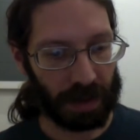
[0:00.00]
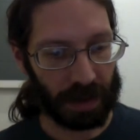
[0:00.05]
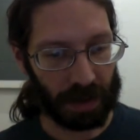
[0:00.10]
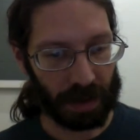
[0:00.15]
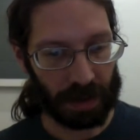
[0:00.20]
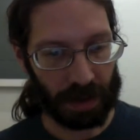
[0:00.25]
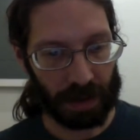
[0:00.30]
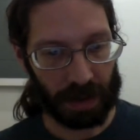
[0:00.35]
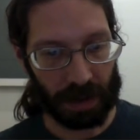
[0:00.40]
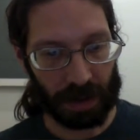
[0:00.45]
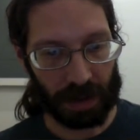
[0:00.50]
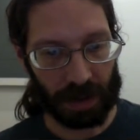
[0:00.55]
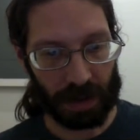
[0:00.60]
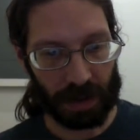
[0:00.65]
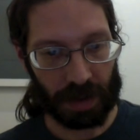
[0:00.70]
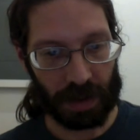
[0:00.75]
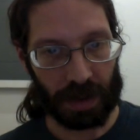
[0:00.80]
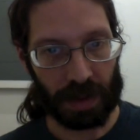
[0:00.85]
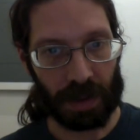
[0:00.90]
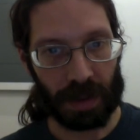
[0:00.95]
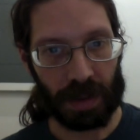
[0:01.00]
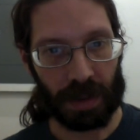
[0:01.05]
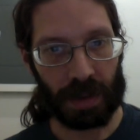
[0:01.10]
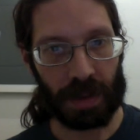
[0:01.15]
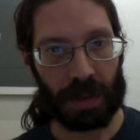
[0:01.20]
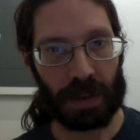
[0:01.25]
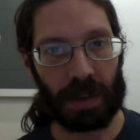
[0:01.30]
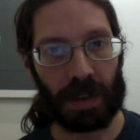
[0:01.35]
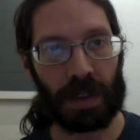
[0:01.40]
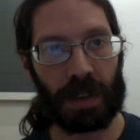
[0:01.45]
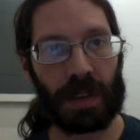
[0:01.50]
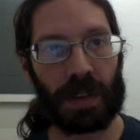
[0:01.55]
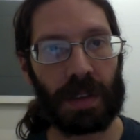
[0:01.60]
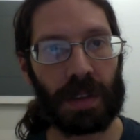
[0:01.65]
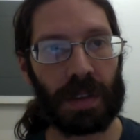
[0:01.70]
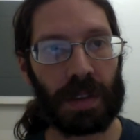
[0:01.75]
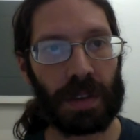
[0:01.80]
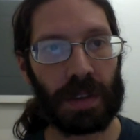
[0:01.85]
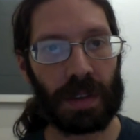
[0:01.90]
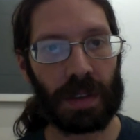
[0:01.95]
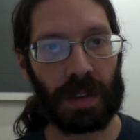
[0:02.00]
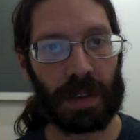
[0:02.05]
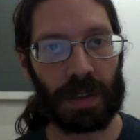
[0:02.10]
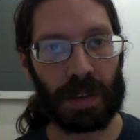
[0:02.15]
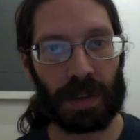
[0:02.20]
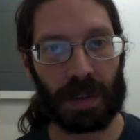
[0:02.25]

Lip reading: No one is speaking in this clip.